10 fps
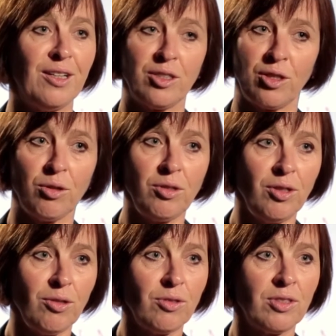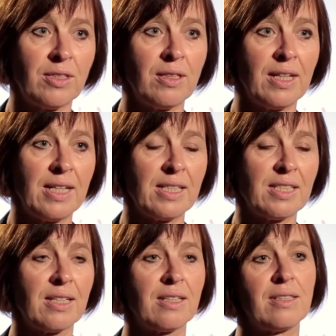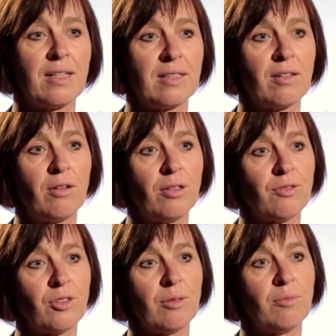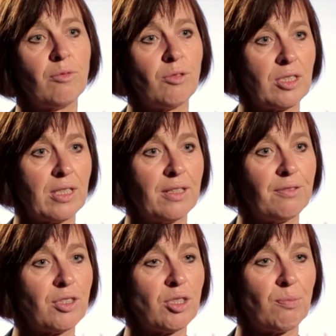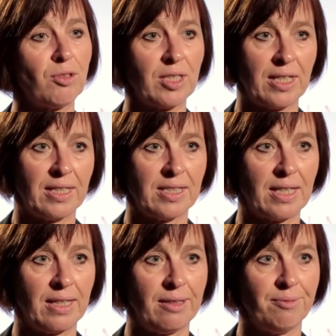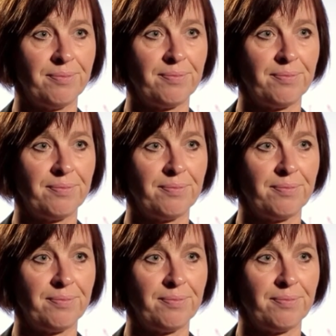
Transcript: The good news is that all of them resolved spontaneously.